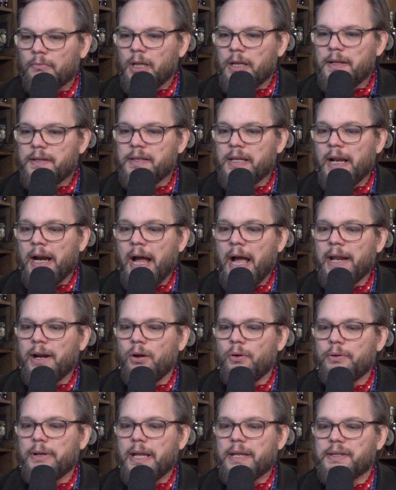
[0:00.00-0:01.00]
is that I
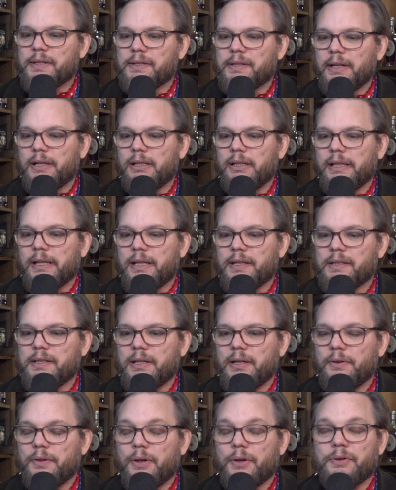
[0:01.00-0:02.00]
don't necessarily
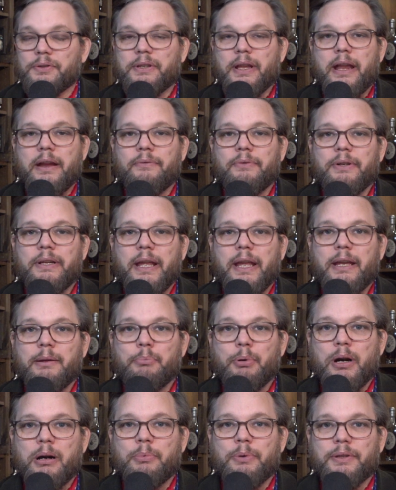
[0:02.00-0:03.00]
consider those everyday
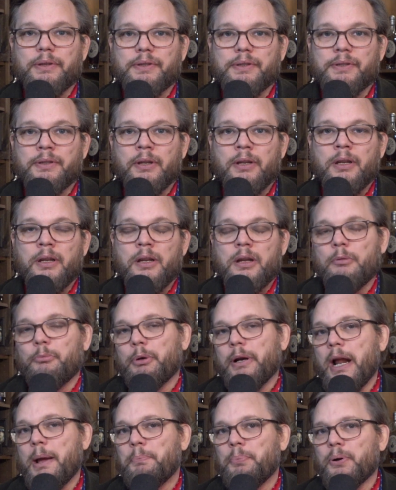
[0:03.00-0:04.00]
bourbons.
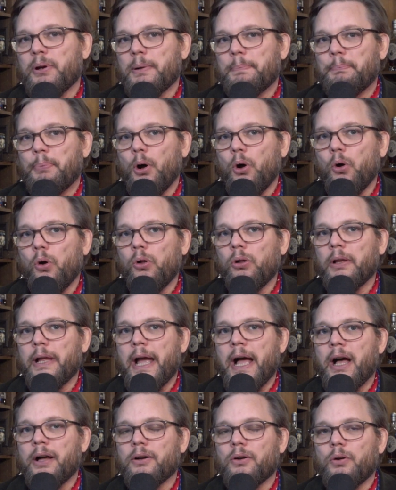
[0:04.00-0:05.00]
But I put a poll
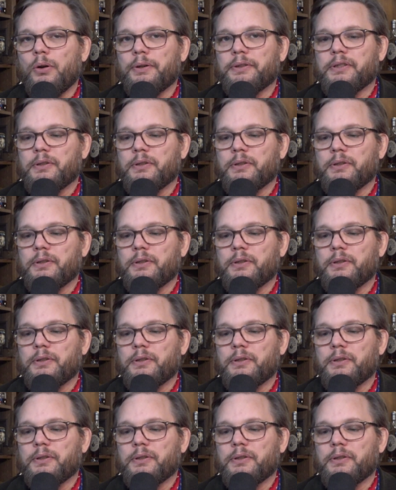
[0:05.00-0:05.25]
out on